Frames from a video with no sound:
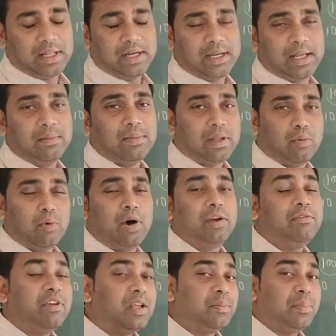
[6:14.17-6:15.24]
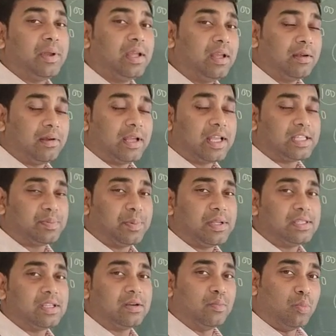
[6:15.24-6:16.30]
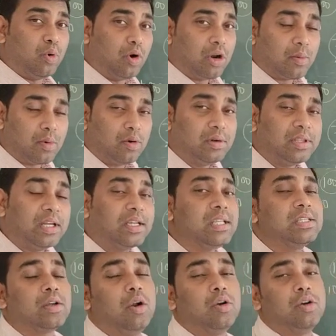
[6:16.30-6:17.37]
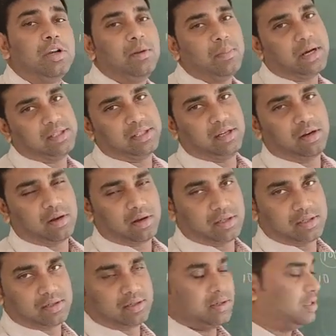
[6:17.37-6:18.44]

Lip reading: That time what we are paying, expensing more amount, that is called only marginal cost.